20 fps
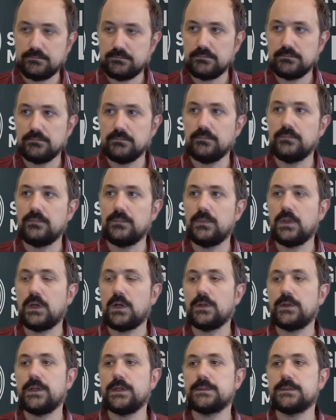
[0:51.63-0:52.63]

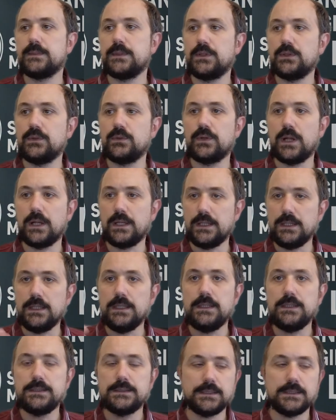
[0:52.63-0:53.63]
not as mature
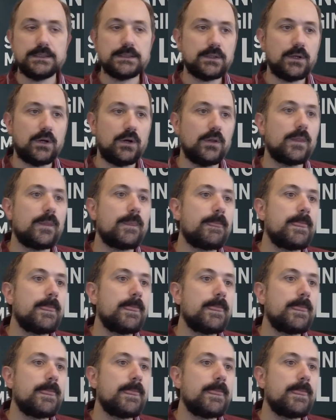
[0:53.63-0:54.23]
IDEs, and so on.